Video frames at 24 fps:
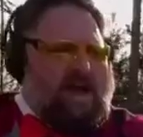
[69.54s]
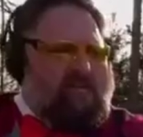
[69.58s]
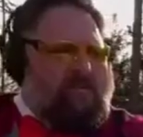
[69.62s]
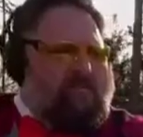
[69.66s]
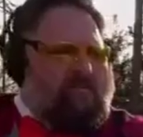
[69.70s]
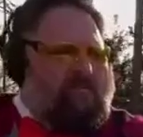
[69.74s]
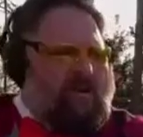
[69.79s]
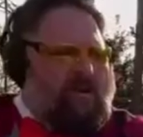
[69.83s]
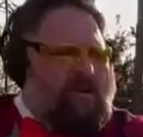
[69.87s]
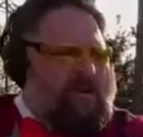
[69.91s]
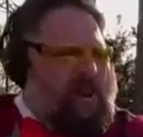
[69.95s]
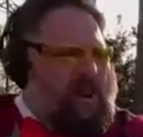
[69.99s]

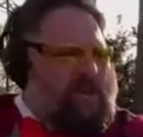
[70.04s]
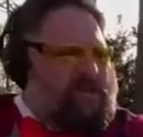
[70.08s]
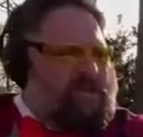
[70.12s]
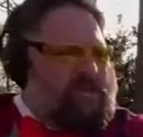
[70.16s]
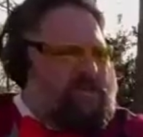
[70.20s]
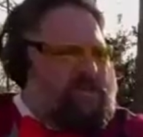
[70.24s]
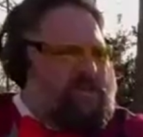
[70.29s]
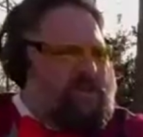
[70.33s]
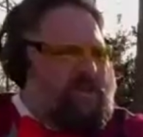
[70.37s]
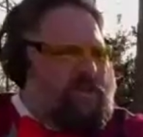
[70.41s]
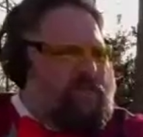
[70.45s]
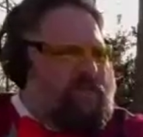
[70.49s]
prefer not to
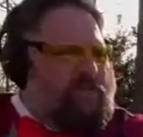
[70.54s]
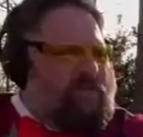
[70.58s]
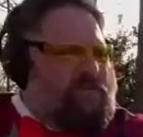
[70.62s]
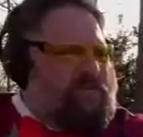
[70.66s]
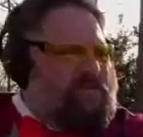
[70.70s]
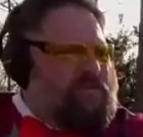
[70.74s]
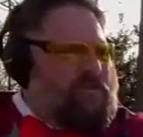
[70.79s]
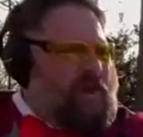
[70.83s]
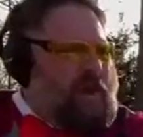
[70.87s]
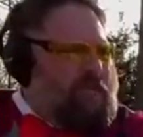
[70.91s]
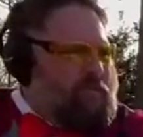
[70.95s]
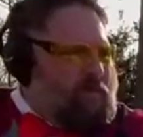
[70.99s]
shoot with
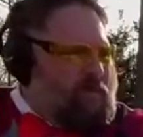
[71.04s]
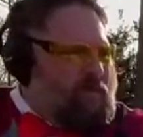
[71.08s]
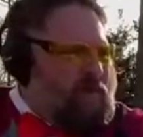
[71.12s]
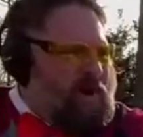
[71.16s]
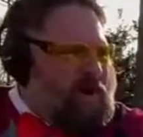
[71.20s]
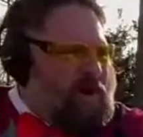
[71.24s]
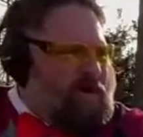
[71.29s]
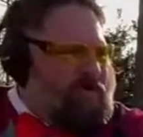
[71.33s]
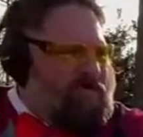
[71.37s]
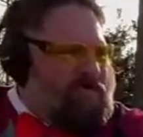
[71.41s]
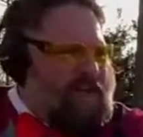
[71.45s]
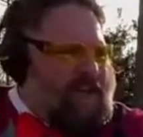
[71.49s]

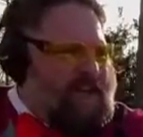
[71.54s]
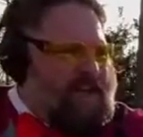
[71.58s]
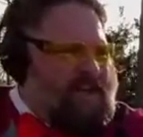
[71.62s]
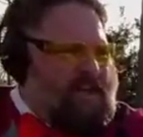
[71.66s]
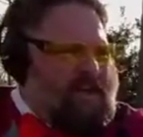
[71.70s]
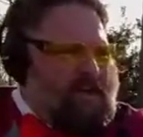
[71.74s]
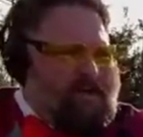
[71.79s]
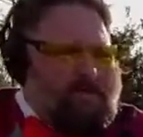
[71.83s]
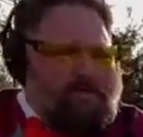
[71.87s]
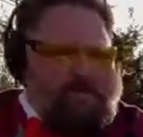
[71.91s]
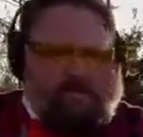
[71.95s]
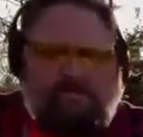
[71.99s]
Tupperware, thank
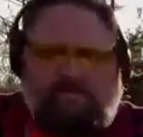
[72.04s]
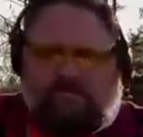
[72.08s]
you.